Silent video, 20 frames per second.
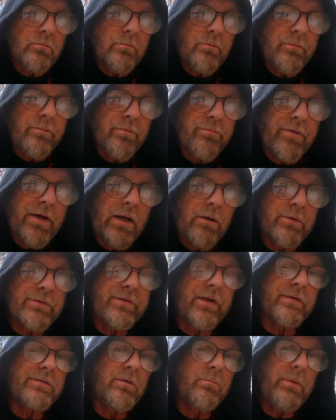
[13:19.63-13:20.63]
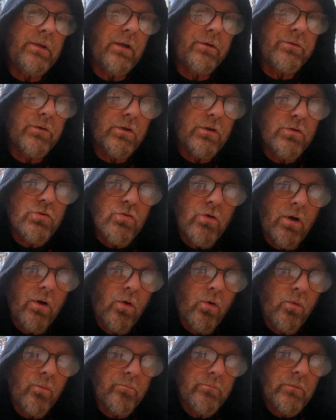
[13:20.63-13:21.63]
the virus has to be under
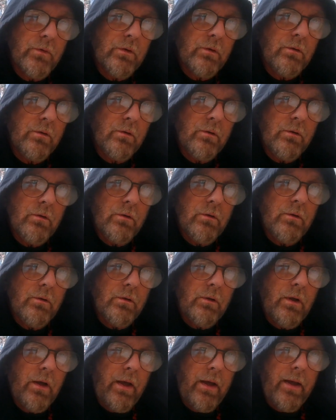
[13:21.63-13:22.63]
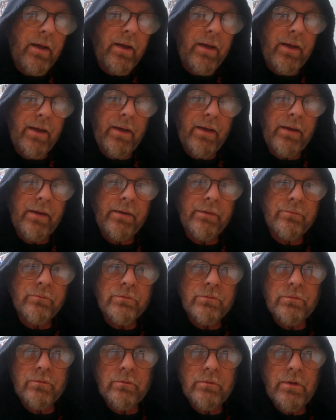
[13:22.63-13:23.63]
control, and
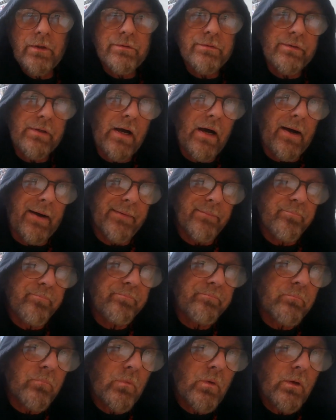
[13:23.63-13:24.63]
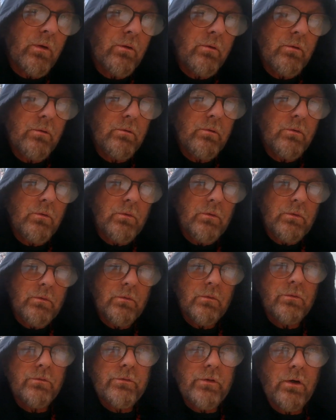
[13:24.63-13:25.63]
it's not.
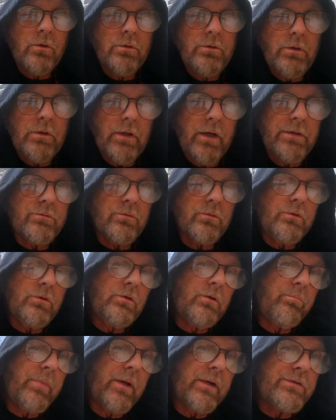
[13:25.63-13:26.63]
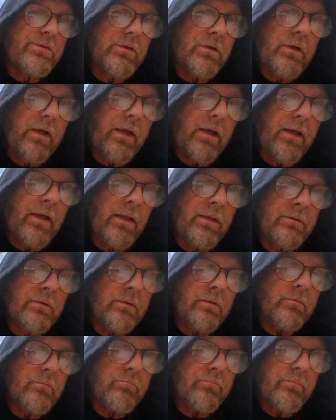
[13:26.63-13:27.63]
So you guys will do the best you can.
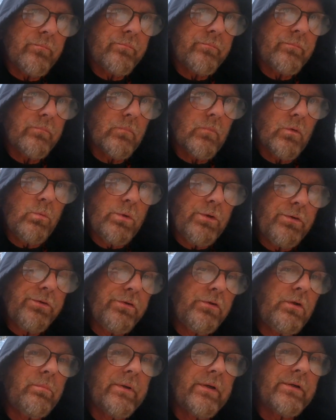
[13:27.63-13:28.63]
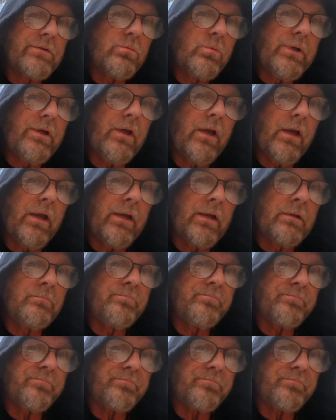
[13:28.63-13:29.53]
We'll do the best we can.